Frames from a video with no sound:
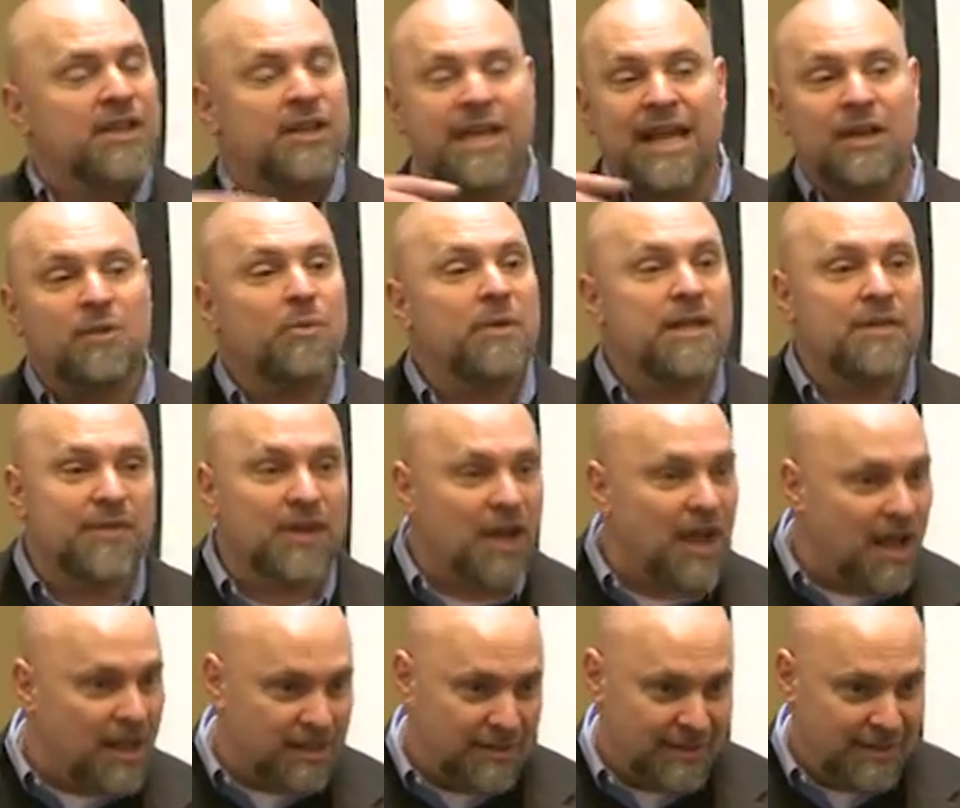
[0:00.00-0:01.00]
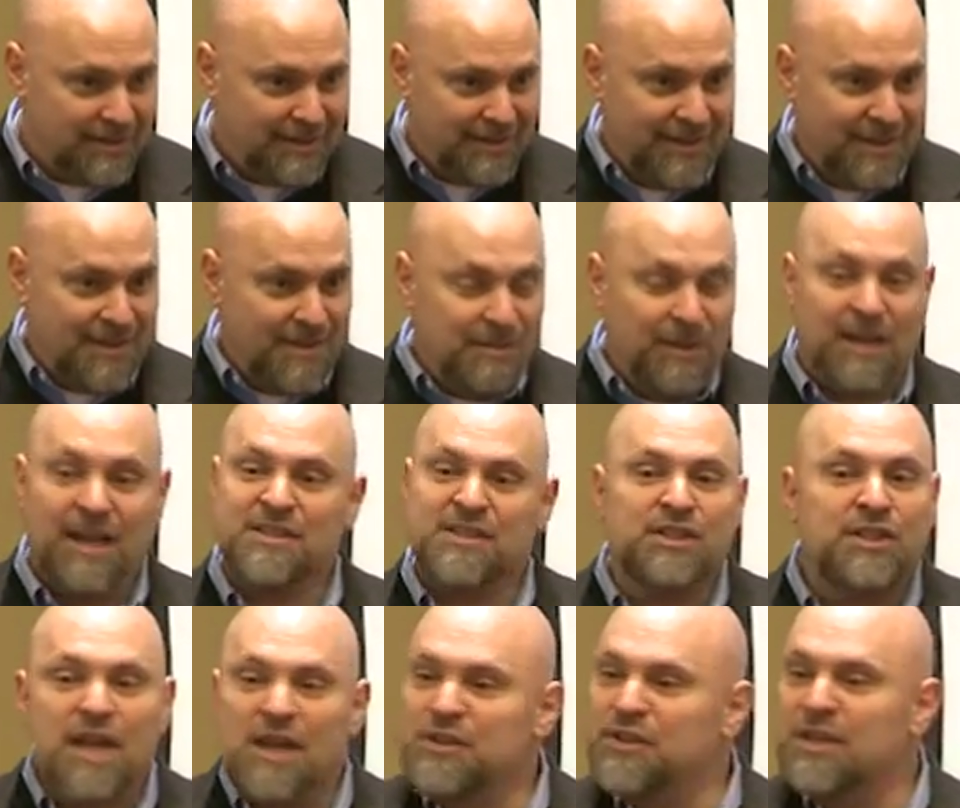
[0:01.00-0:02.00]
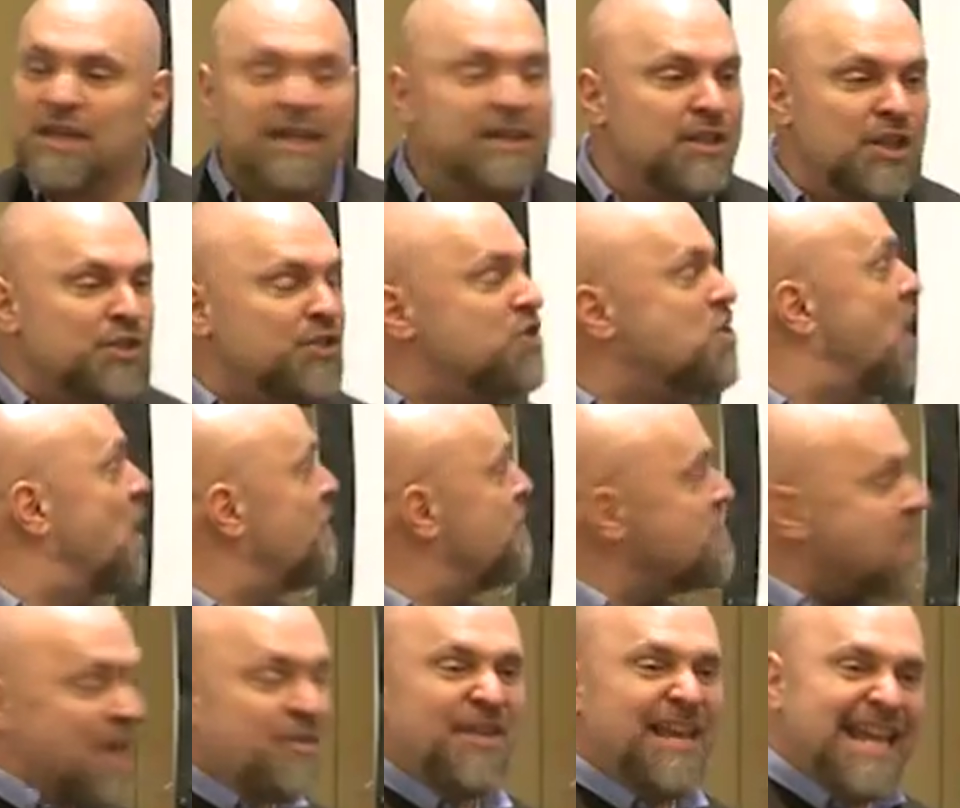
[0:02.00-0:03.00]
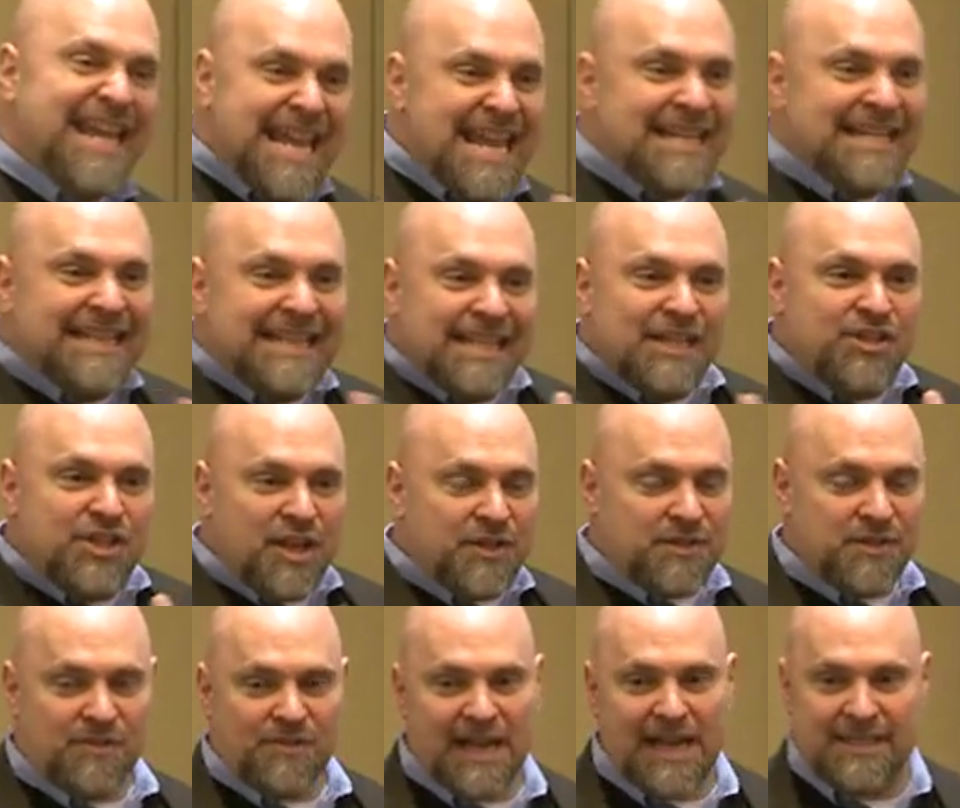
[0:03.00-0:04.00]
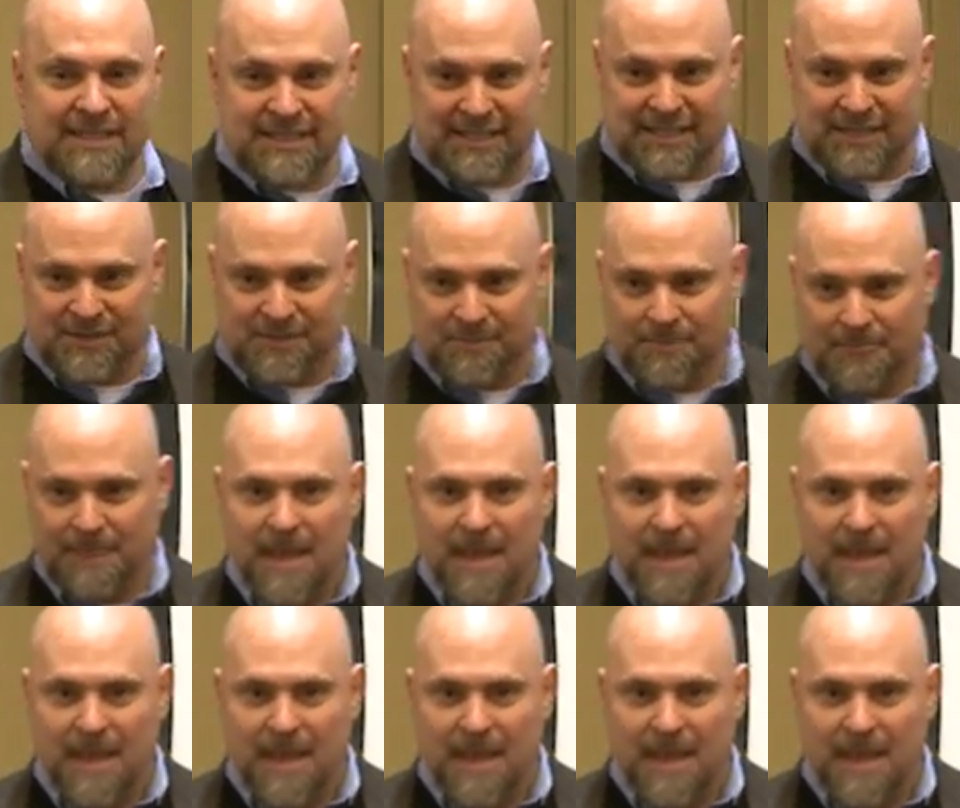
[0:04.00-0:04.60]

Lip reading: They're getting rid of it all because there's nothing in it that justifies this.